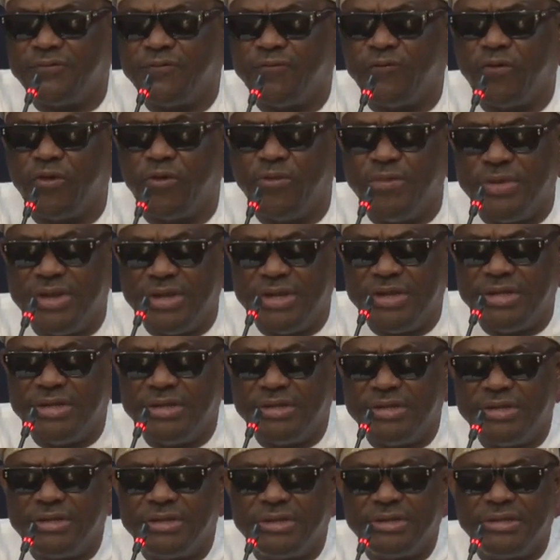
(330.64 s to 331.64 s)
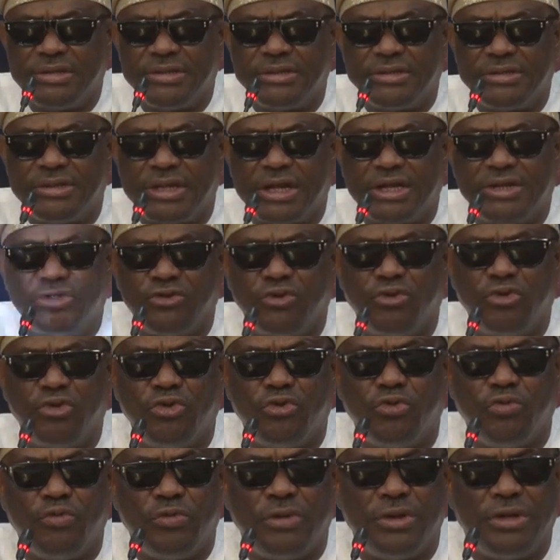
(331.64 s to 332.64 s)
for me, that's the
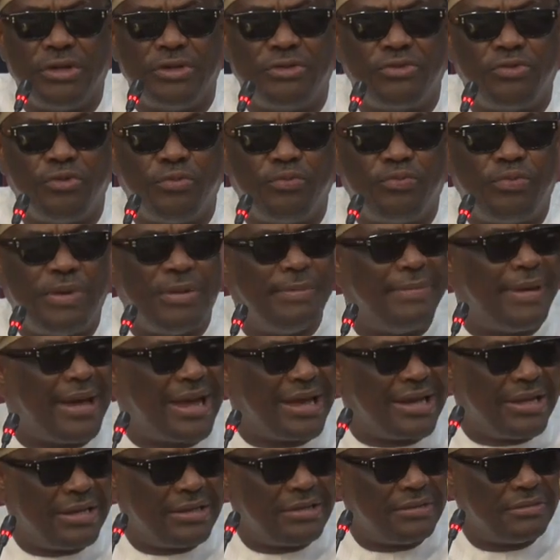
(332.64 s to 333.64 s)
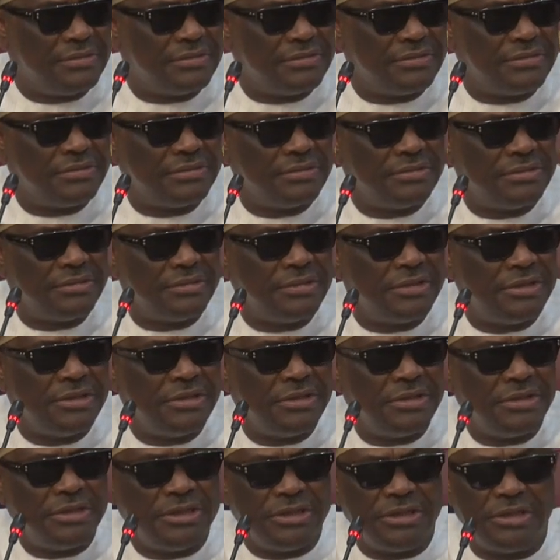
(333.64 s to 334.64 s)
only way to pay back
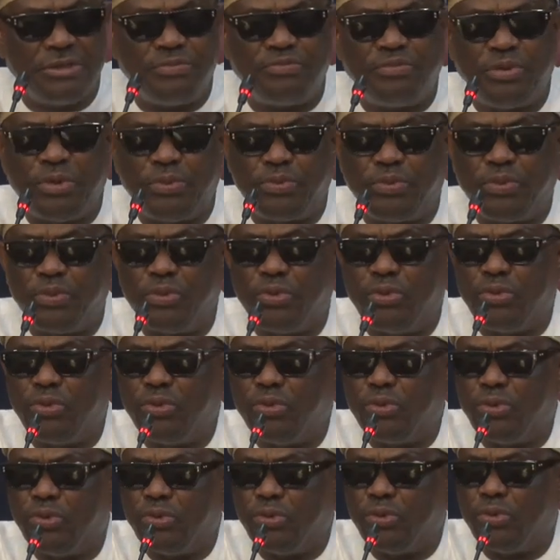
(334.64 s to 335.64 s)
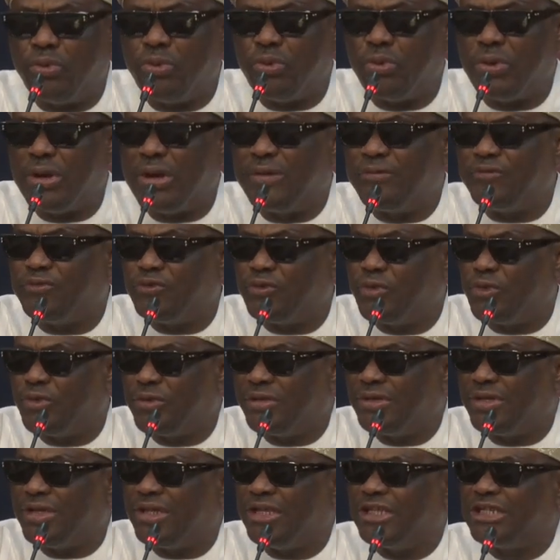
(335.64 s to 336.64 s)
the people who have shown,
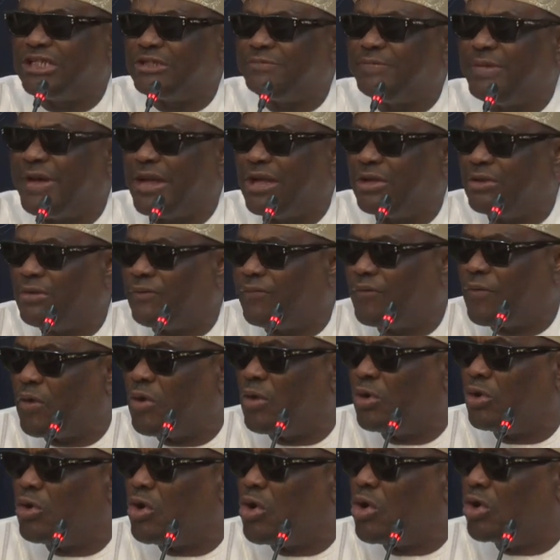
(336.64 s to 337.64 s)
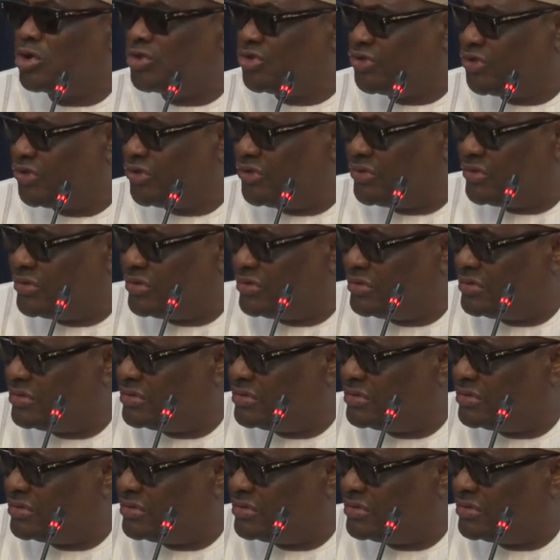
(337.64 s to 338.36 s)
in spite of all odds,